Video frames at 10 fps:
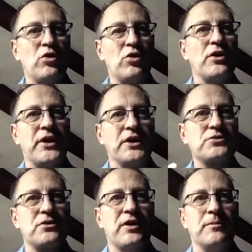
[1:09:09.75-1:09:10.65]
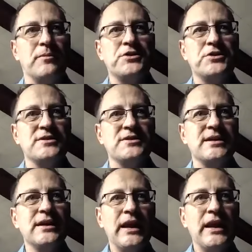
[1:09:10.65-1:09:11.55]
So what do you think? Should recommendations